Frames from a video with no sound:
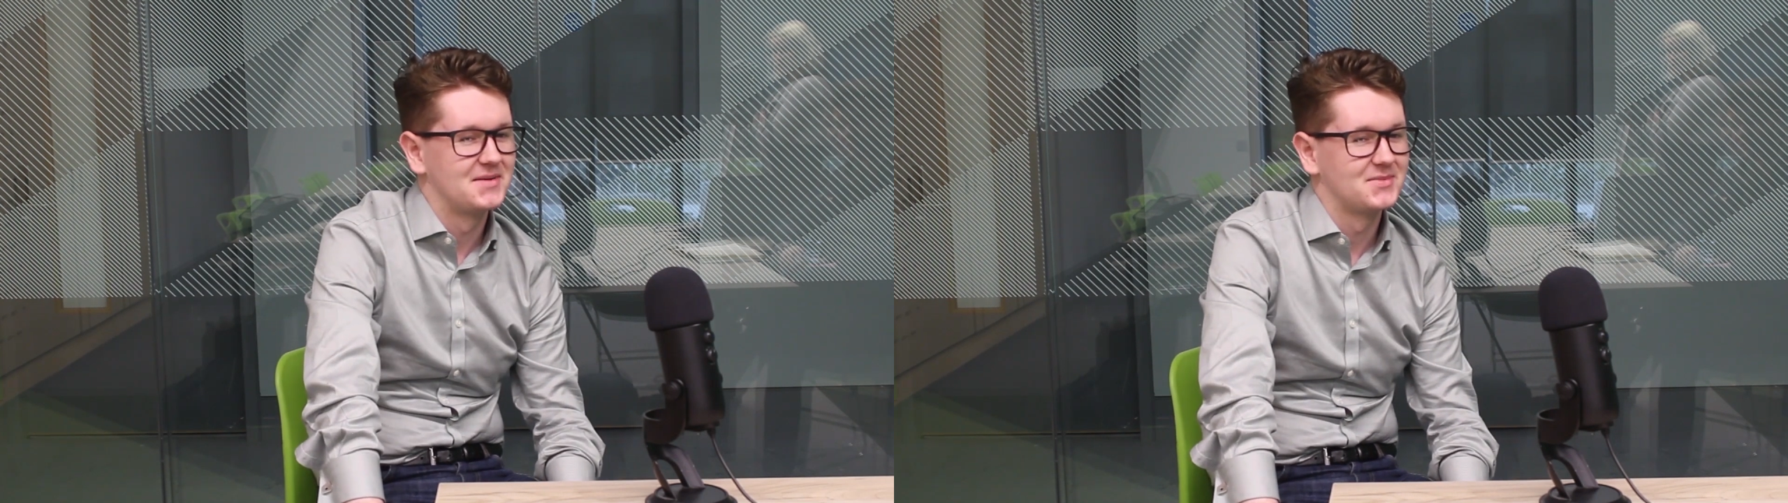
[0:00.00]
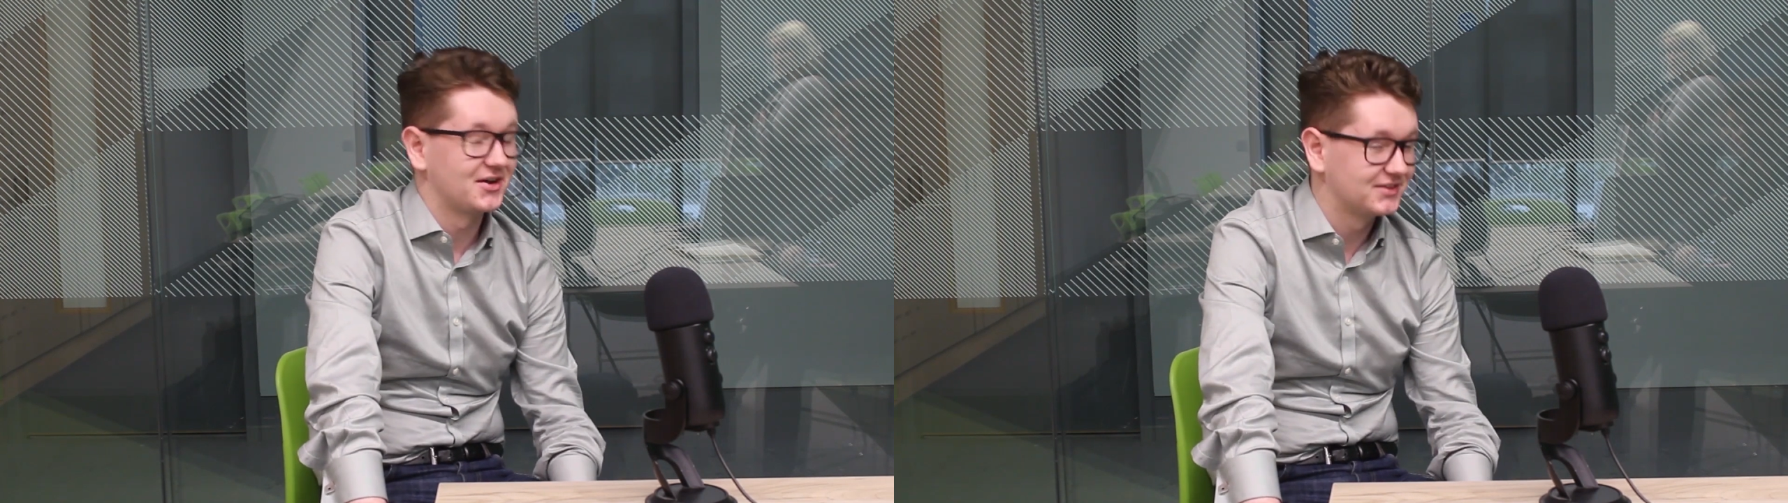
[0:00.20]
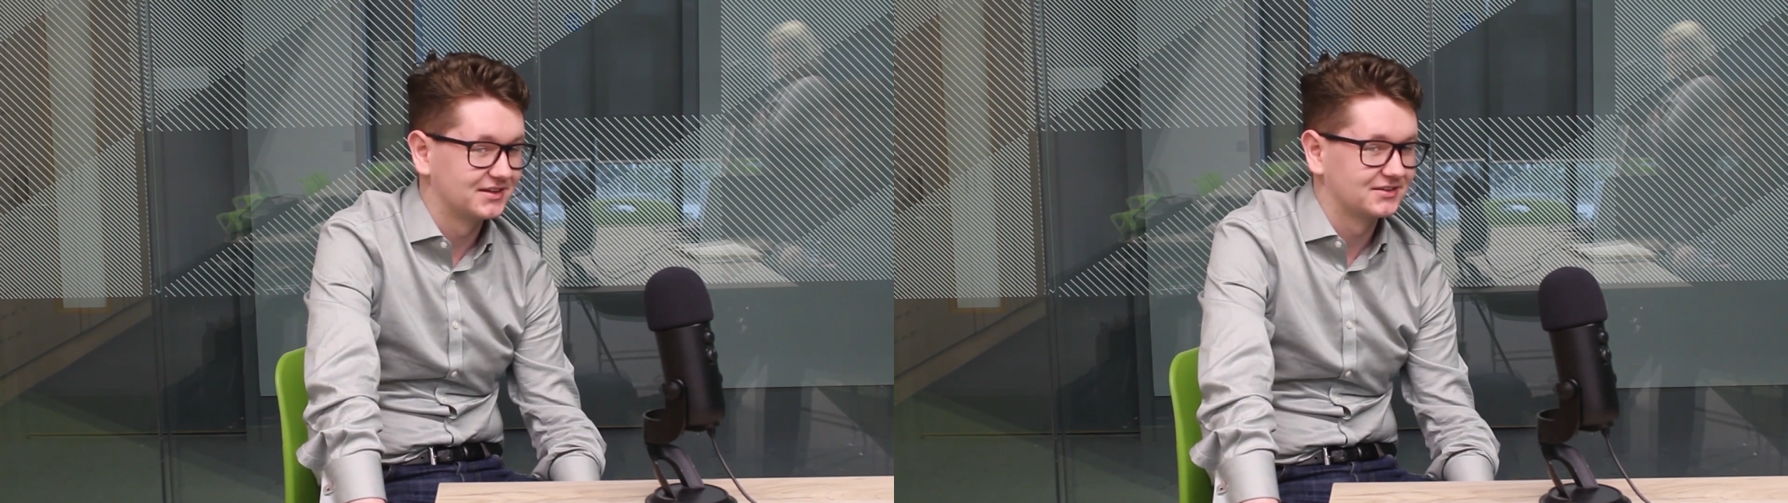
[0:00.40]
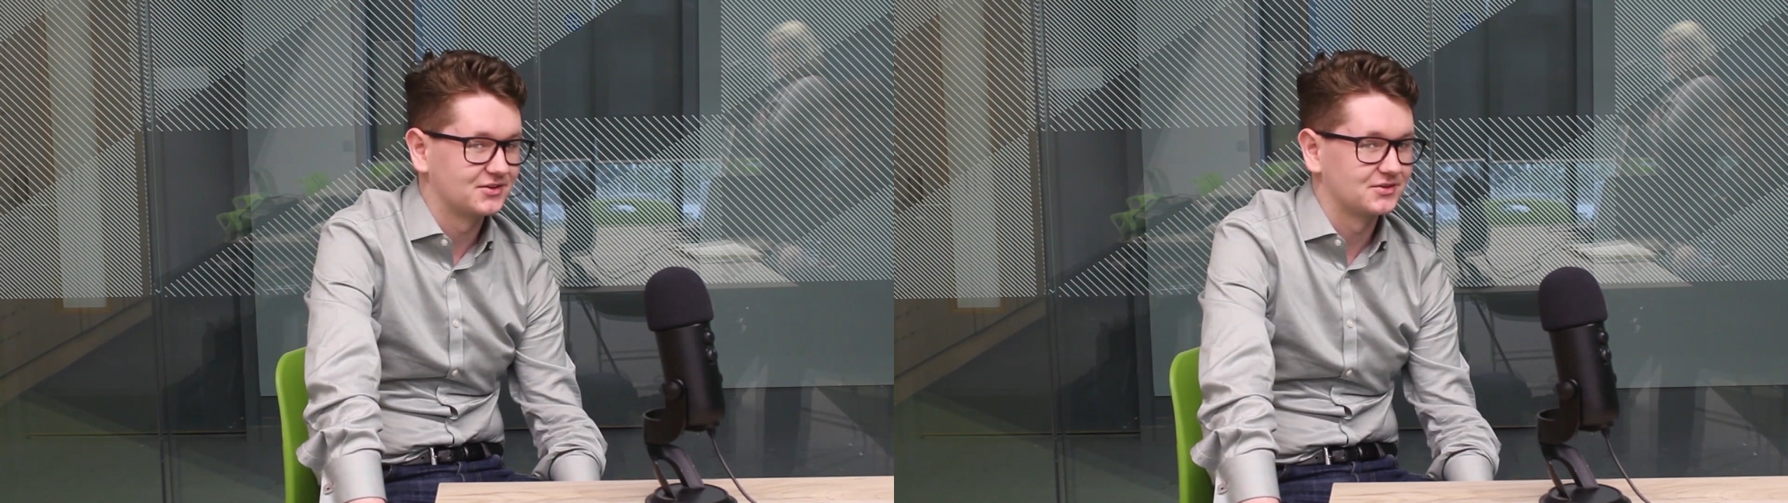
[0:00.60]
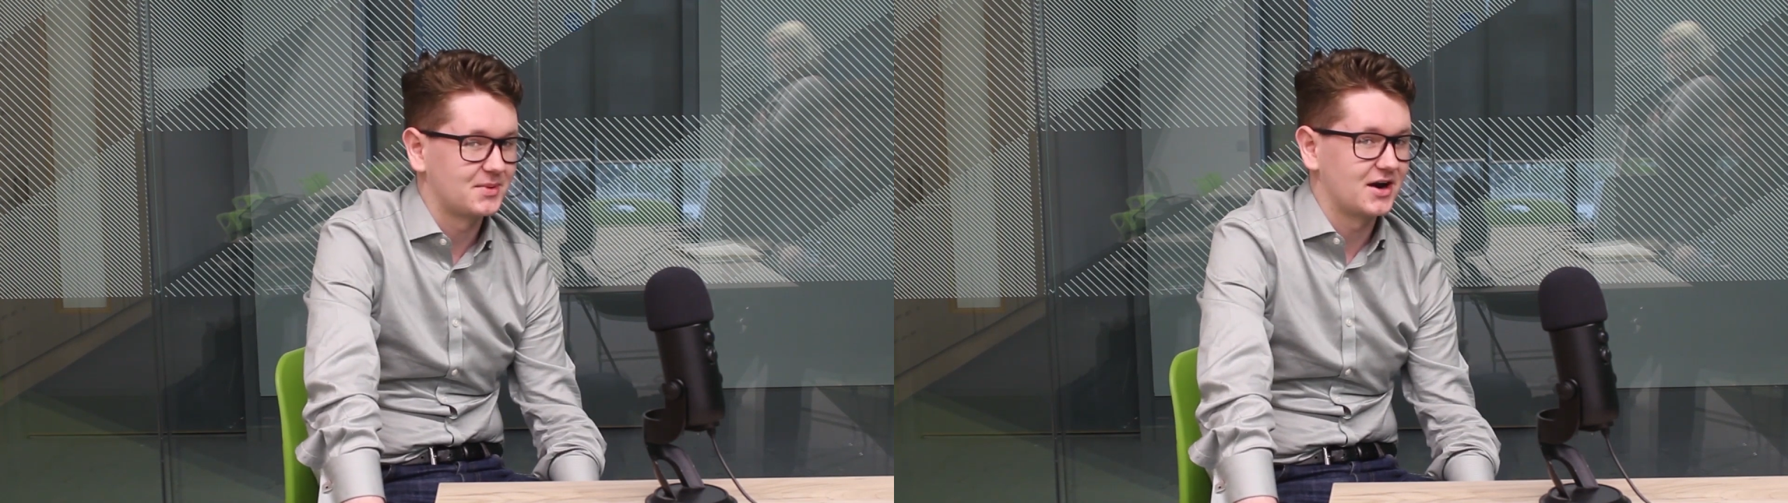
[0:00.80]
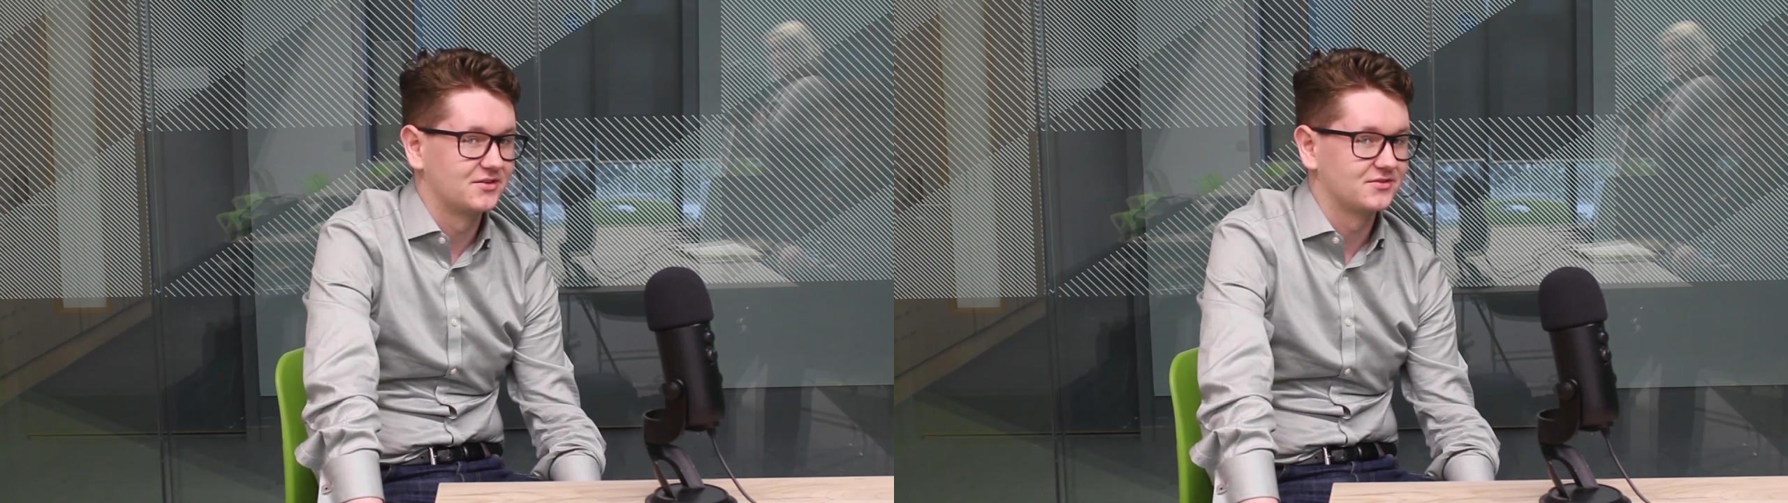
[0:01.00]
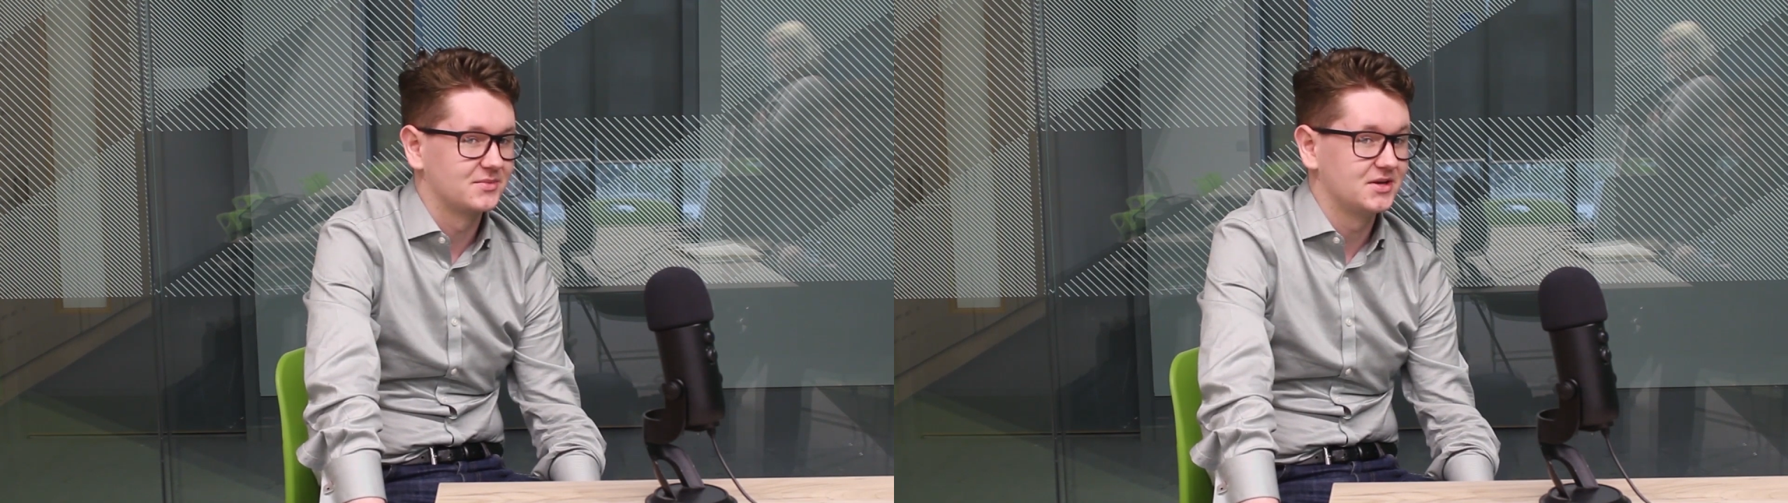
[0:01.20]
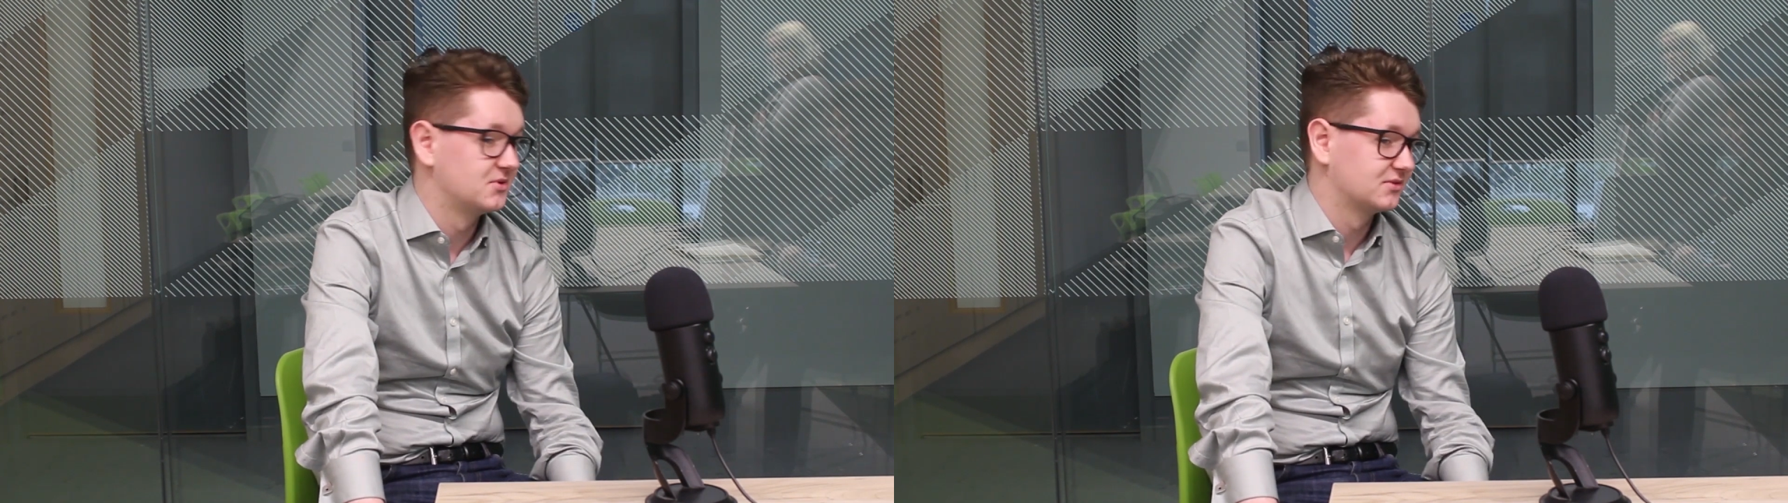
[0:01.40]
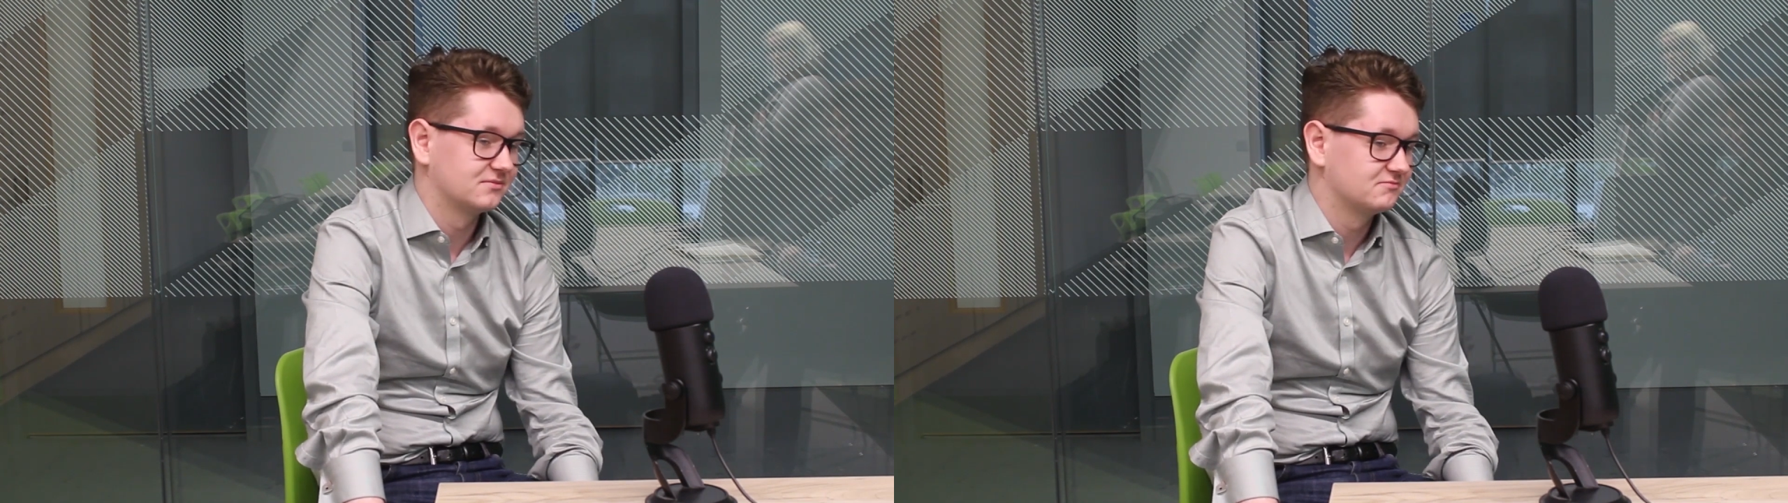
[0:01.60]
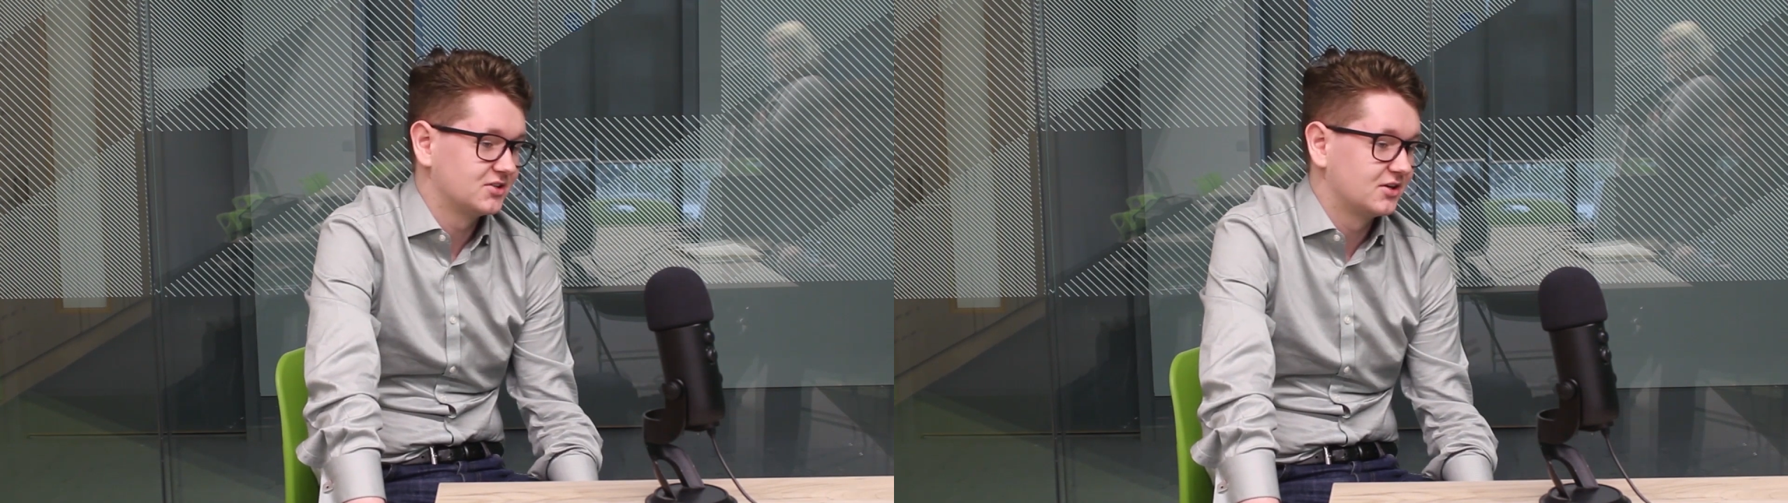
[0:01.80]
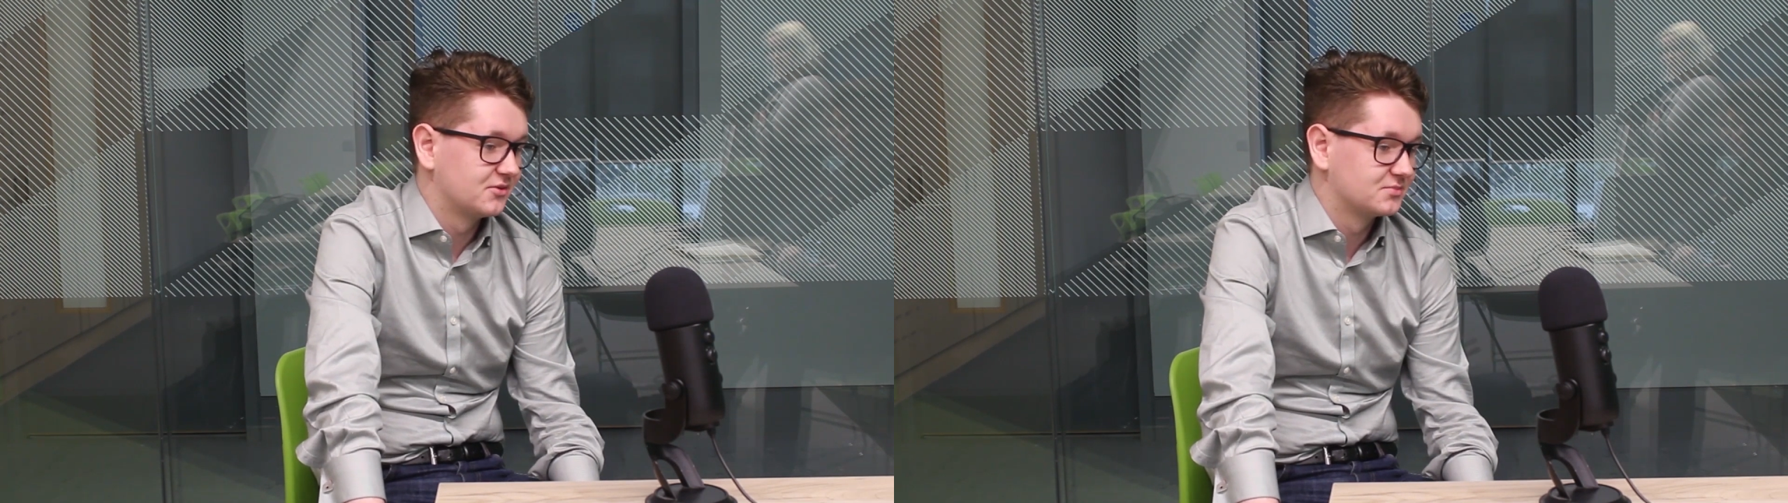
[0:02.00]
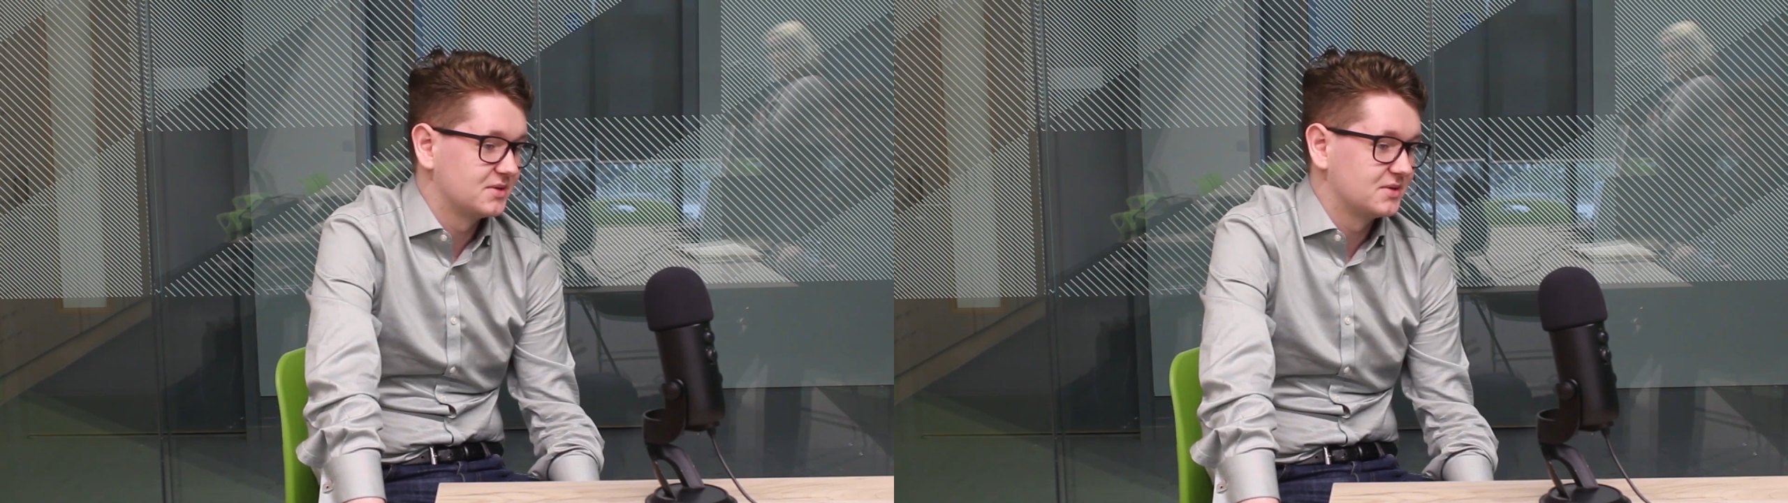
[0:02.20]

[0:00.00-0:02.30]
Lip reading: I think they're the party for me, but you know,